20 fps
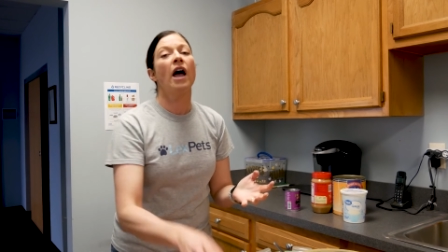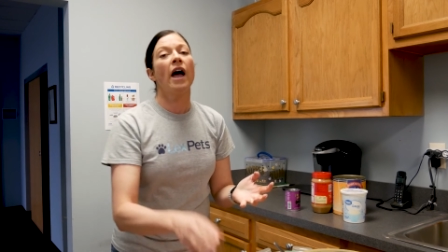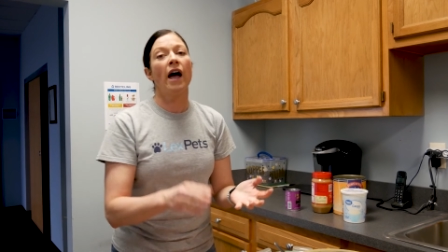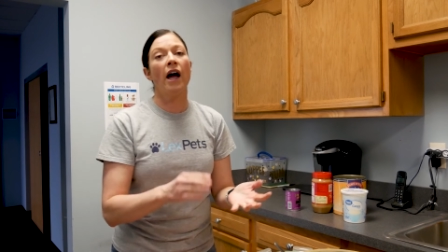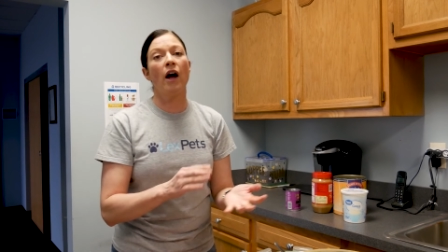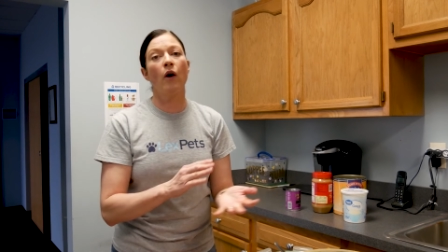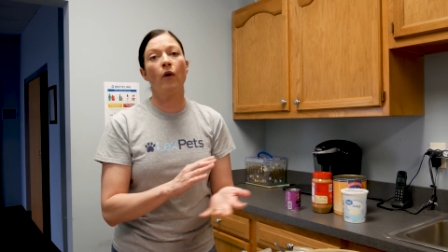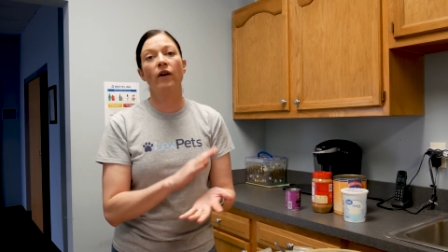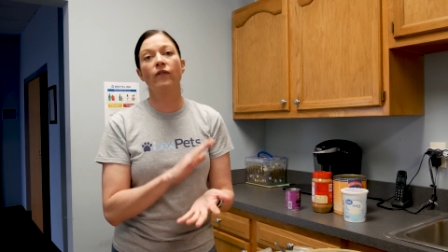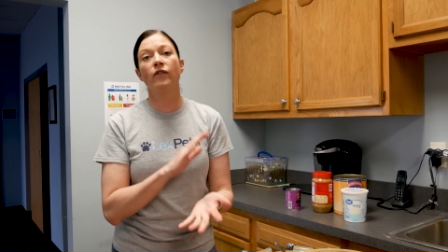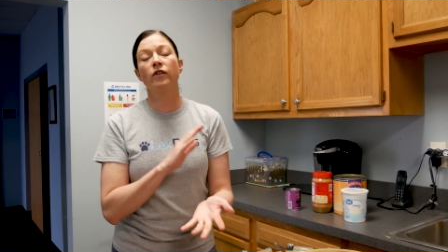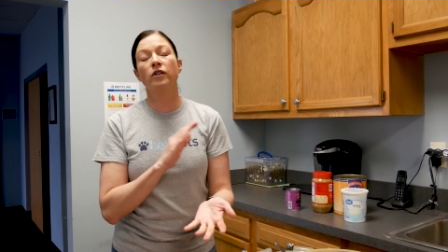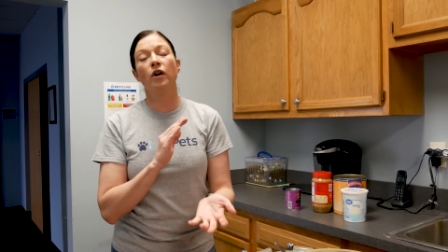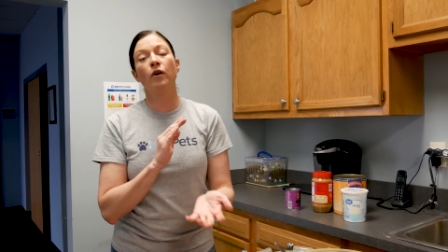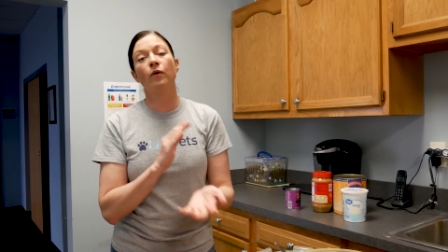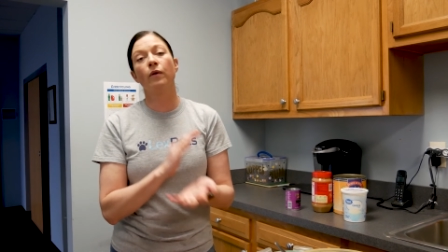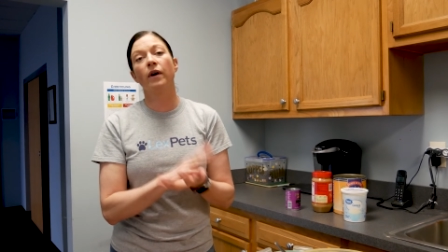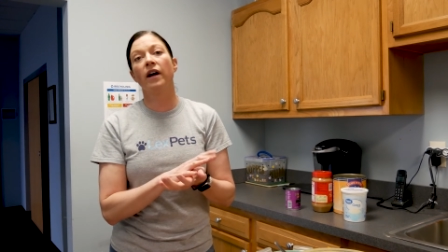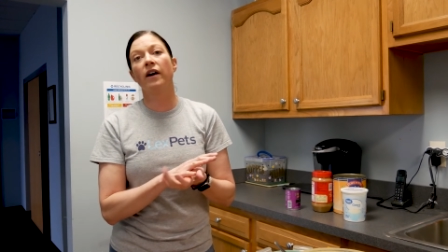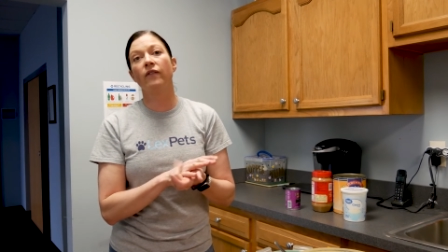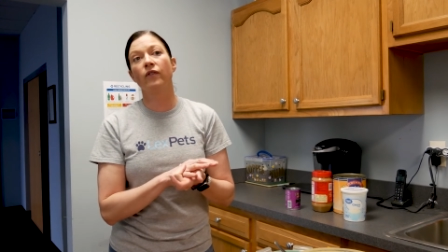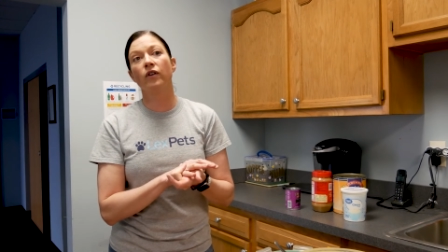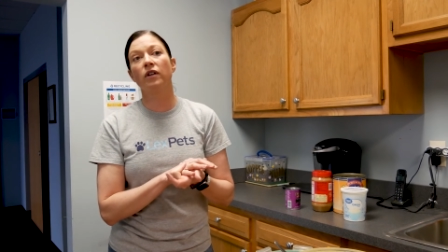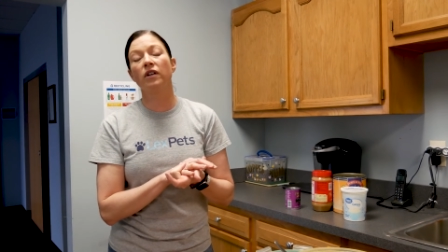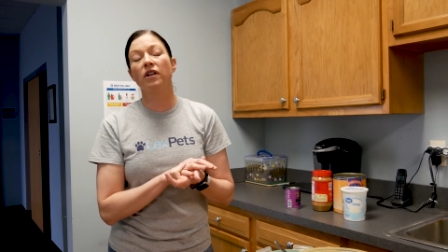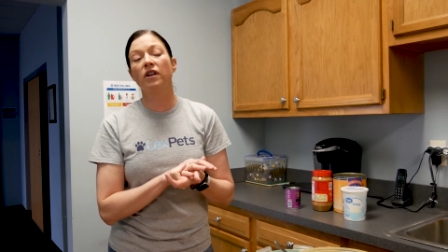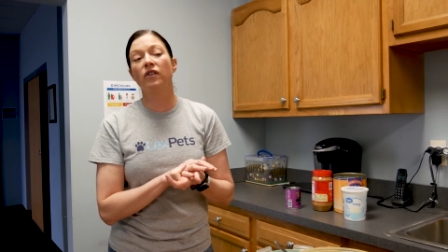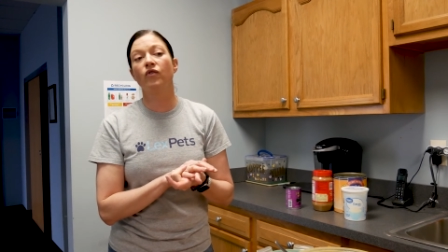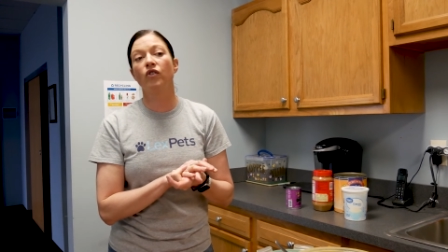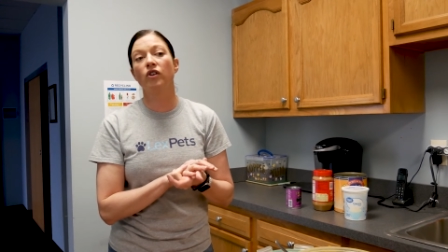However, don't ever
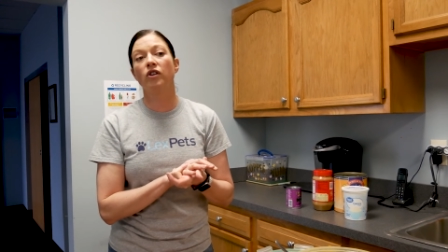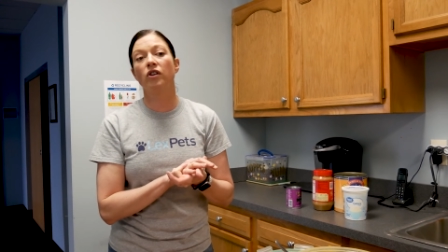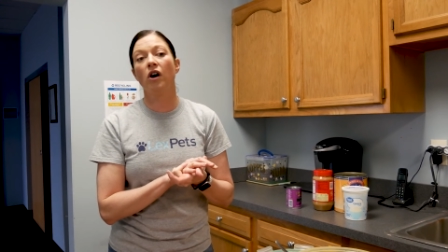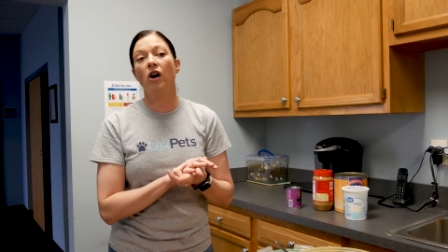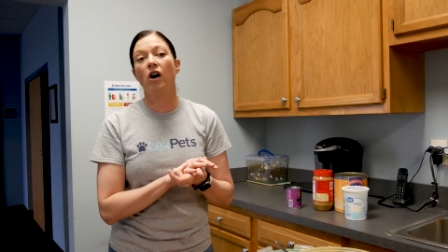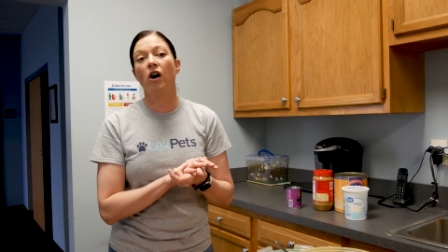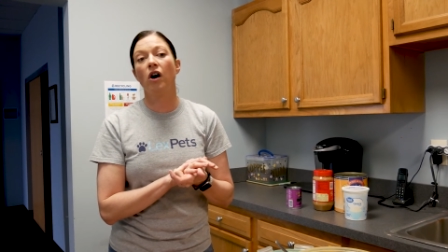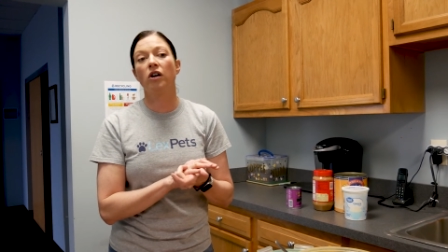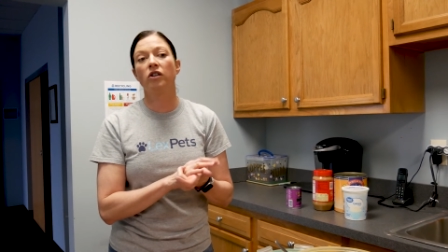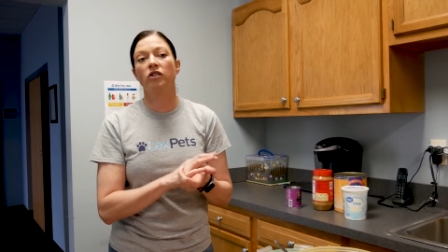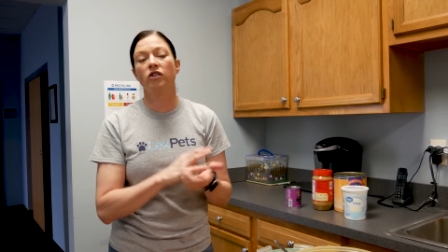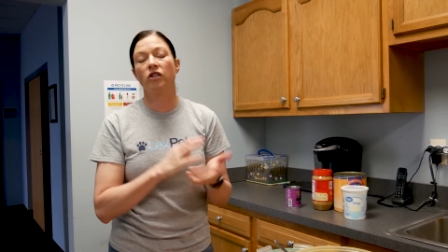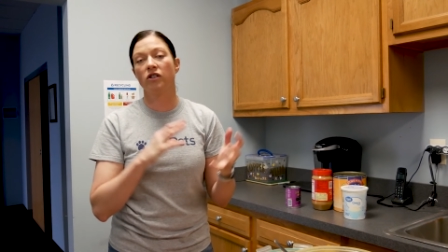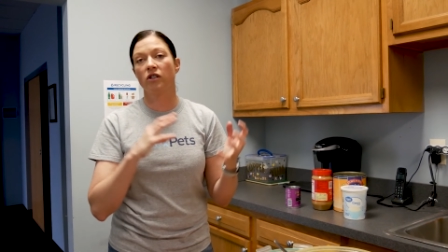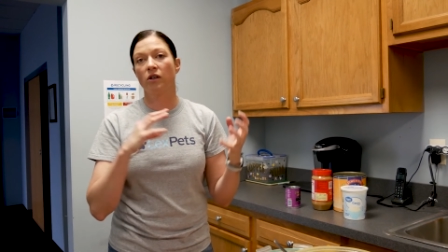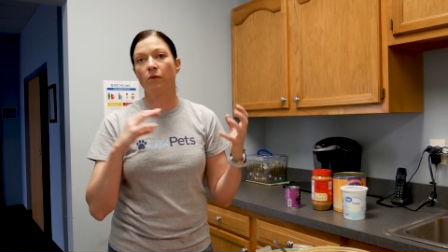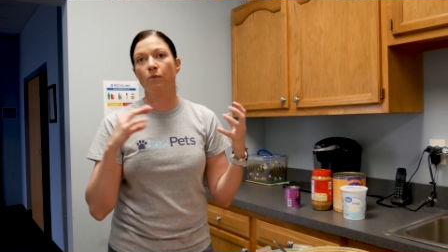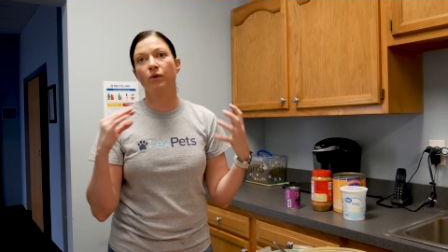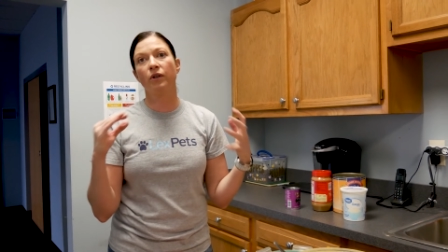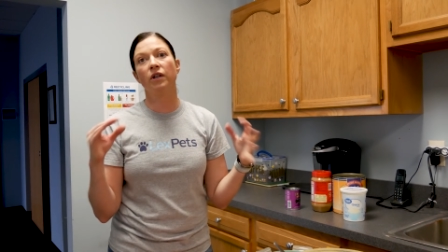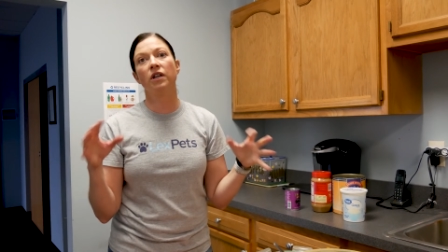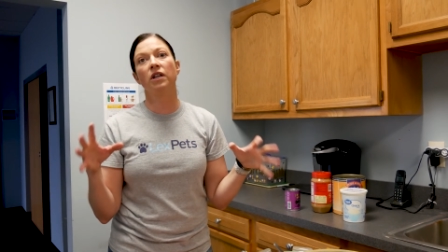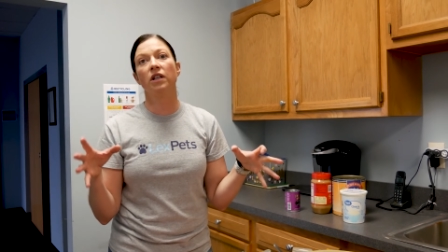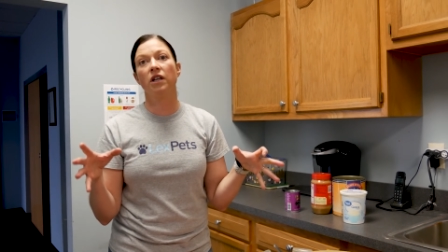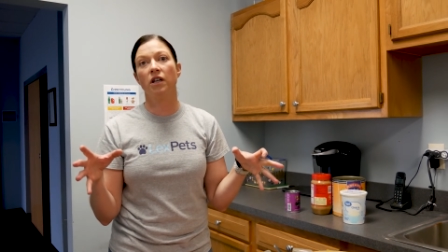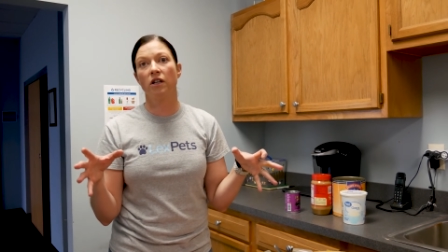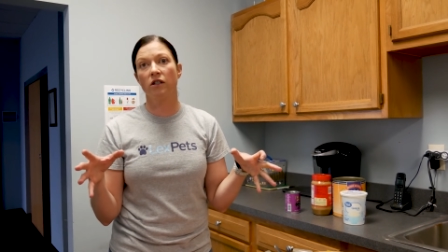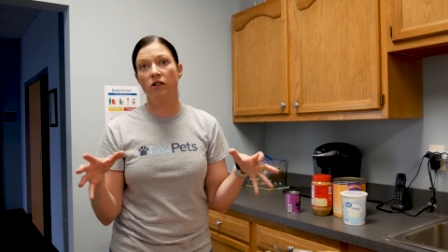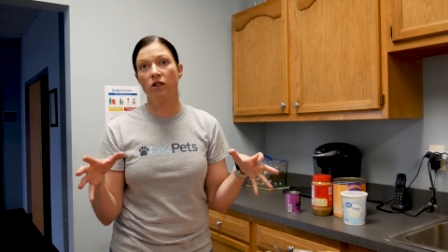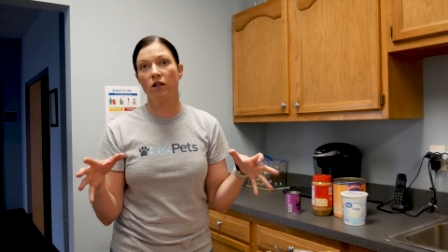leave your dog just
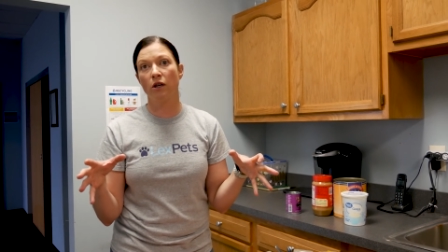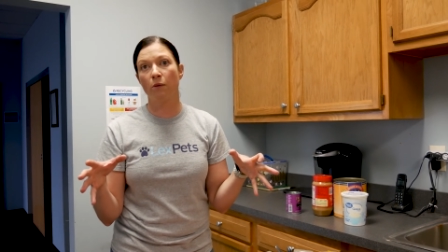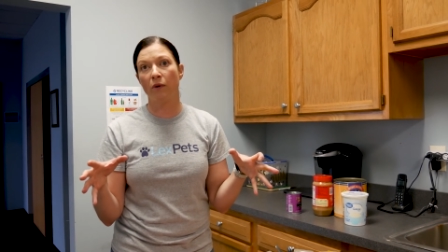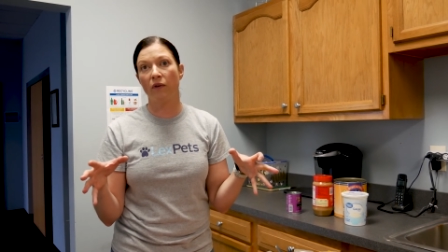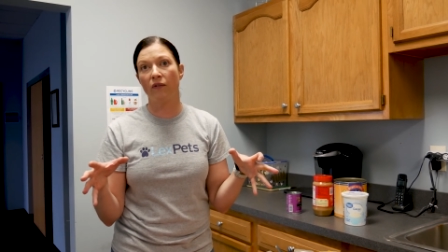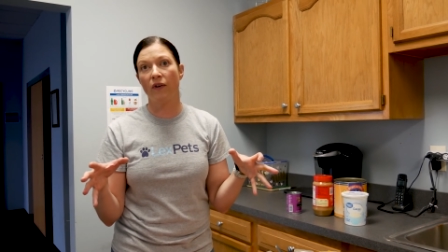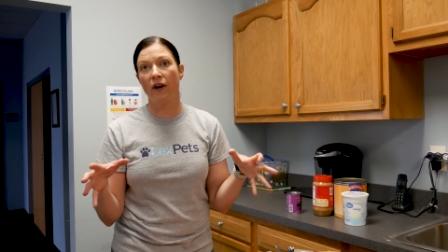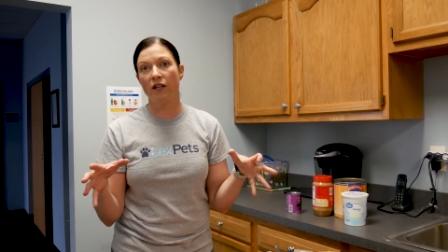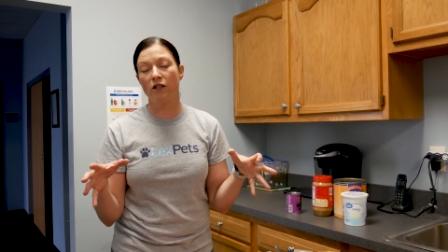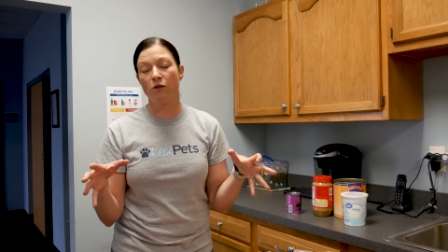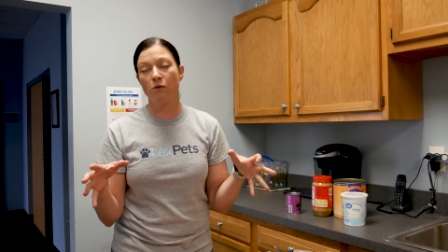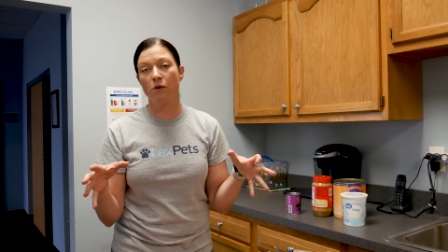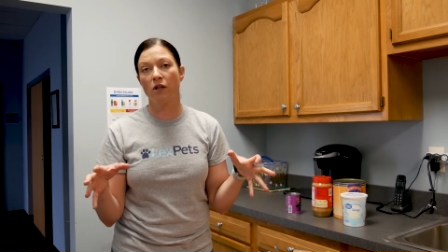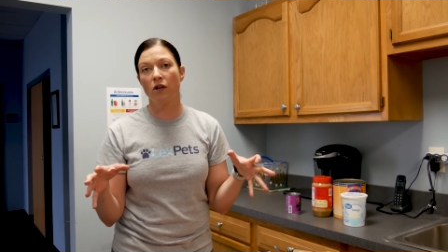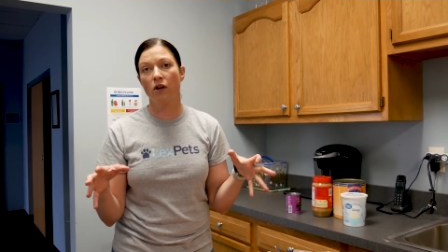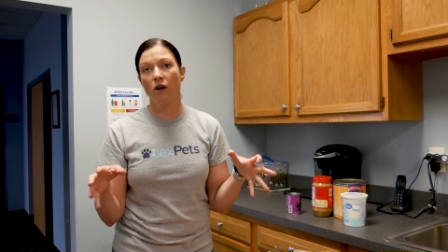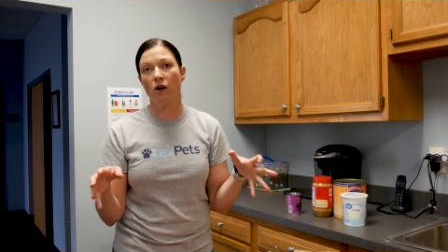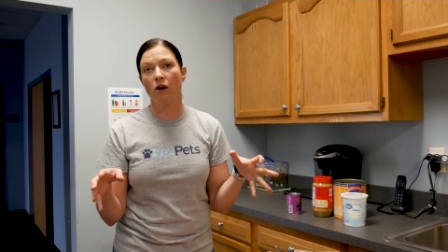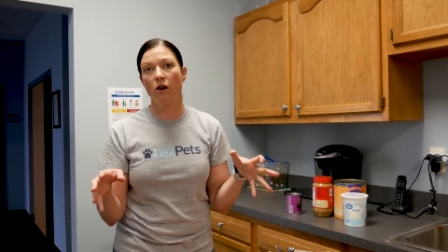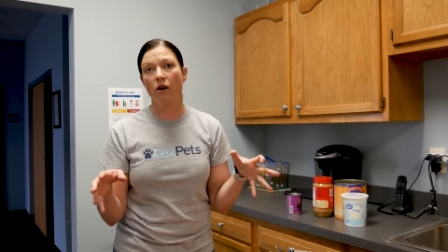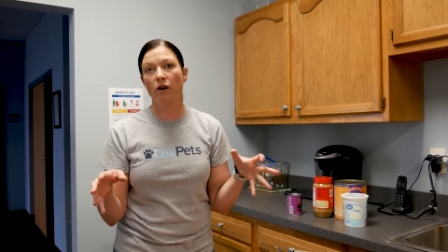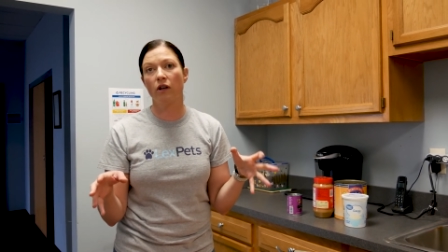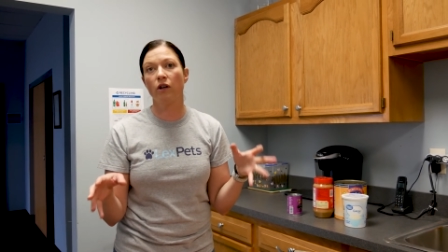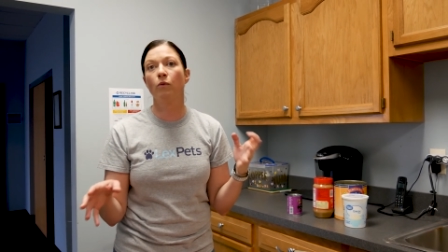completely unsupervised with the Kong.